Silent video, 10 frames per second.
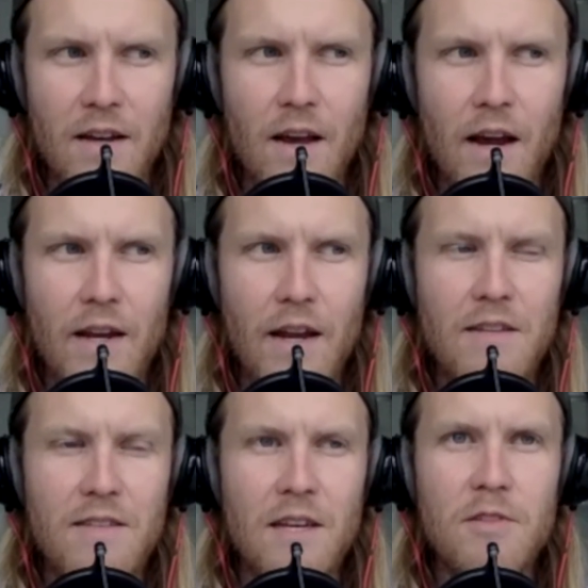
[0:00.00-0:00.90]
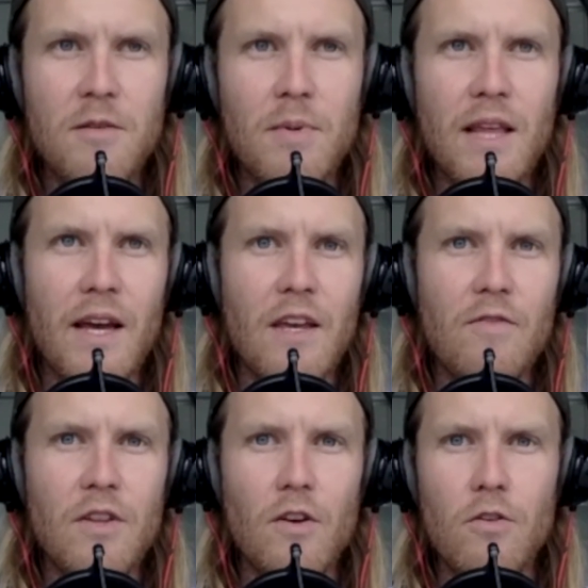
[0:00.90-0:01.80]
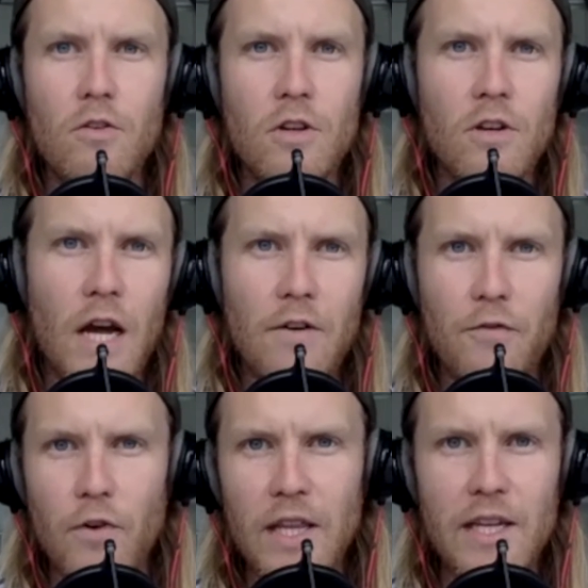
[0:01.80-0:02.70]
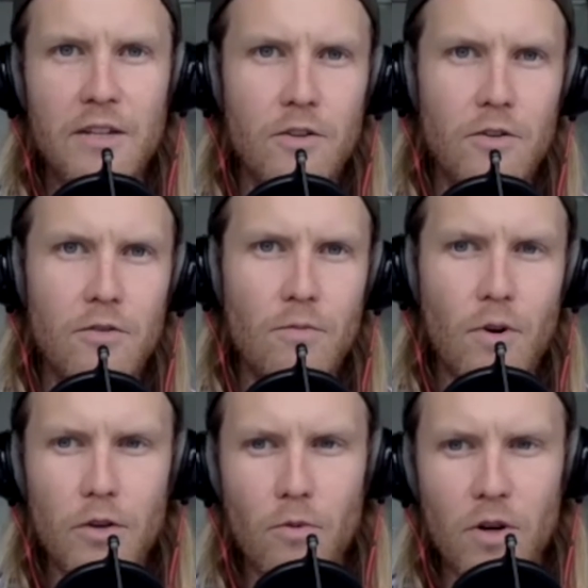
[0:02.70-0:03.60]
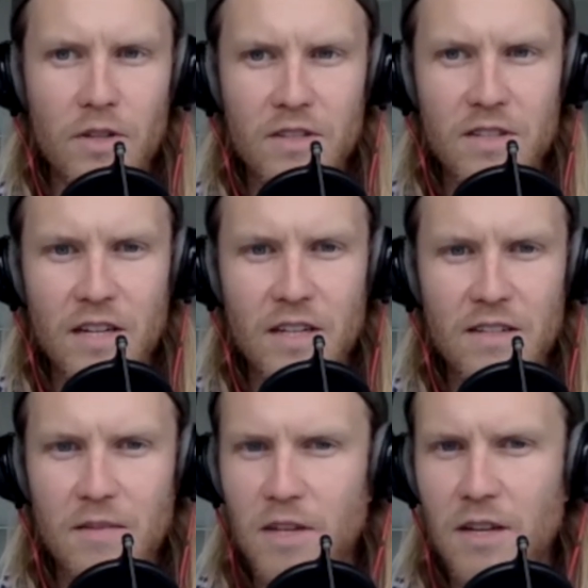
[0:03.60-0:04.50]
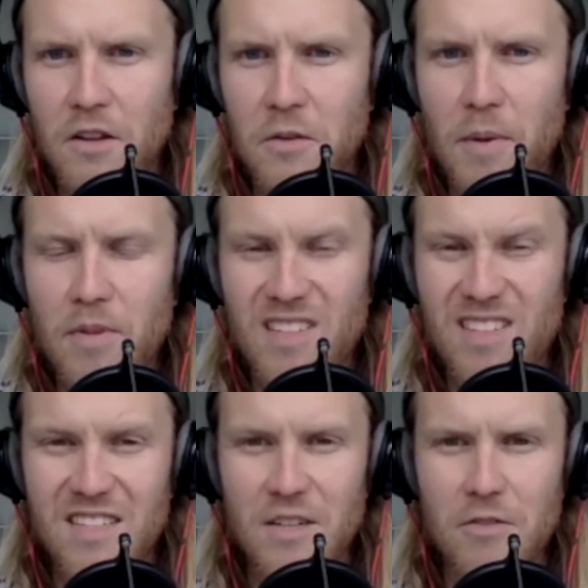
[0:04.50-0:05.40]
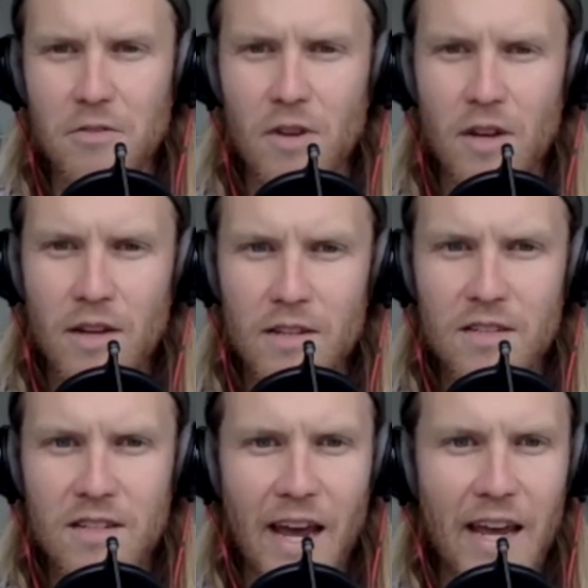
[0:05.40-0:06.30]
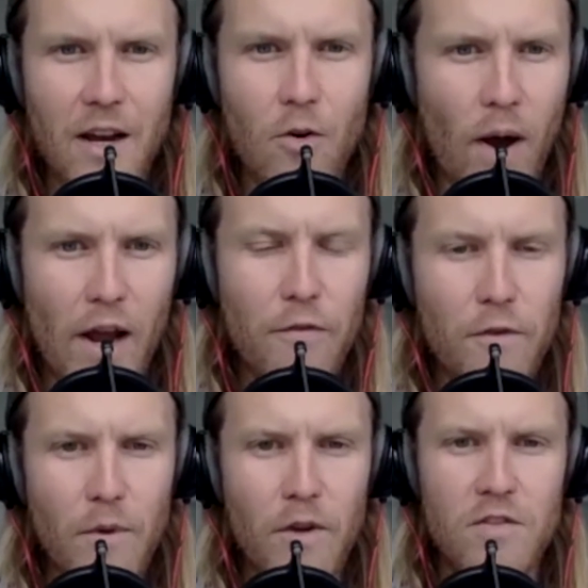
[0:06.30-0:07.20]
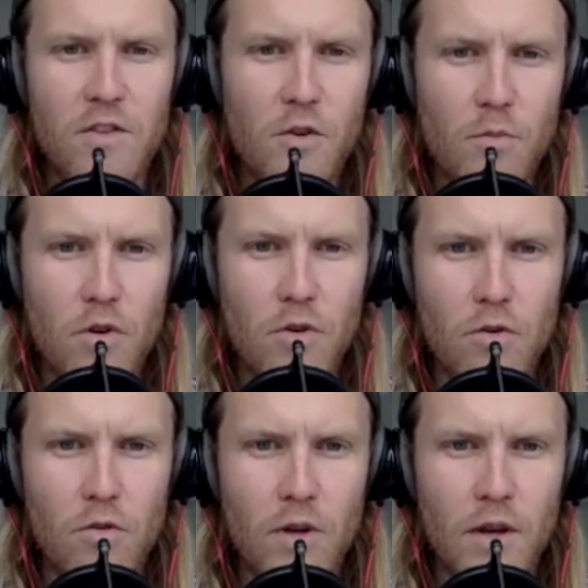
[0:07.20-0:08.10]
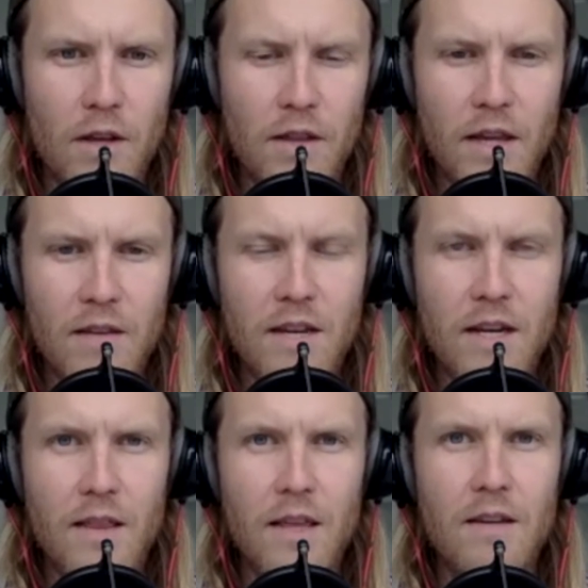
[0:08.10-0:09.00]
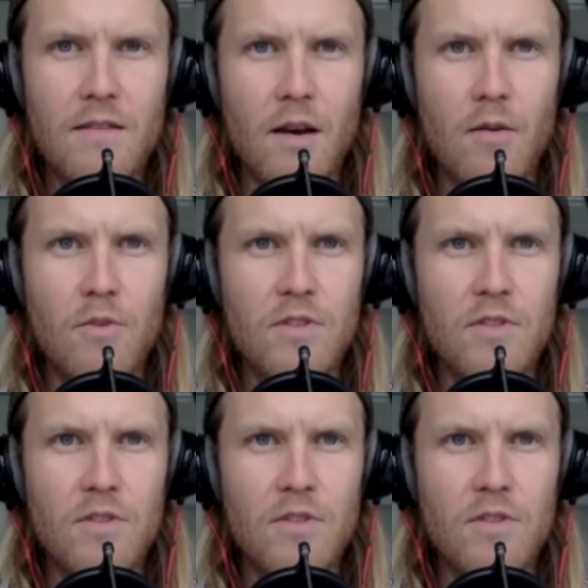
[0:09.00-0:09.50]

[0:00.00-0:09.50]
it seems to be that even though you can kind of freely do what you want at this stage, it seems like a lot of people are still staying away from those communal things. Like I think someone was